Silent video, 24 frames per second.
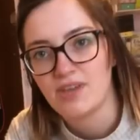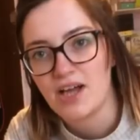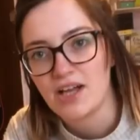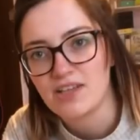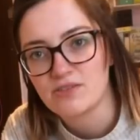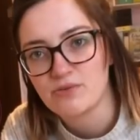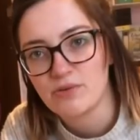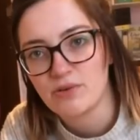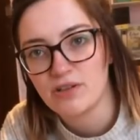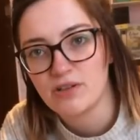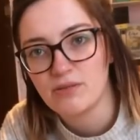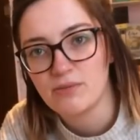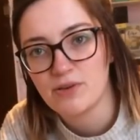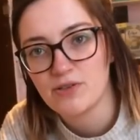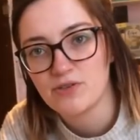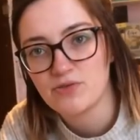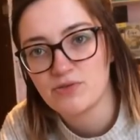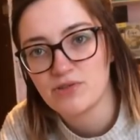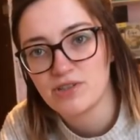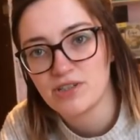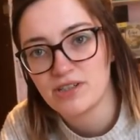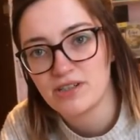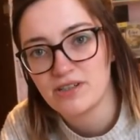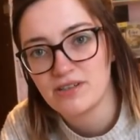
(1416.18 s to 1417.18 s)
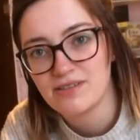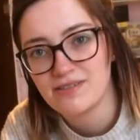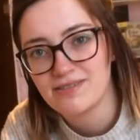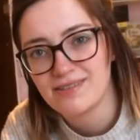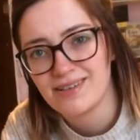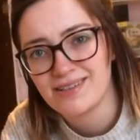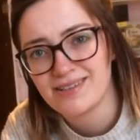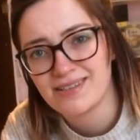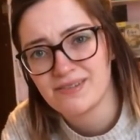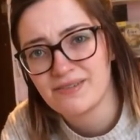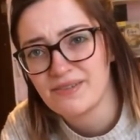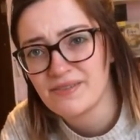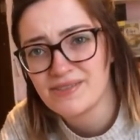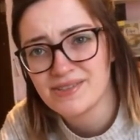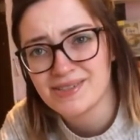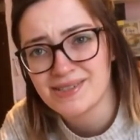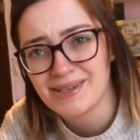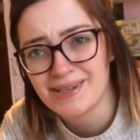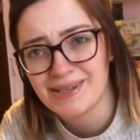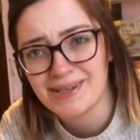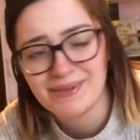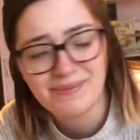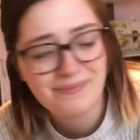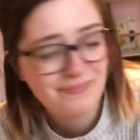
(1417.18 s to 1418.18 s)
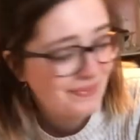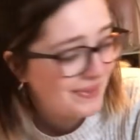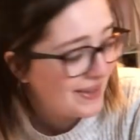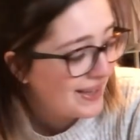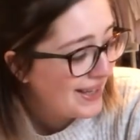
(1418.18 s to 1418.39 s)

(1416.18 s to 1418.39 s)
That's one of the most ridiculous things I've ever seen.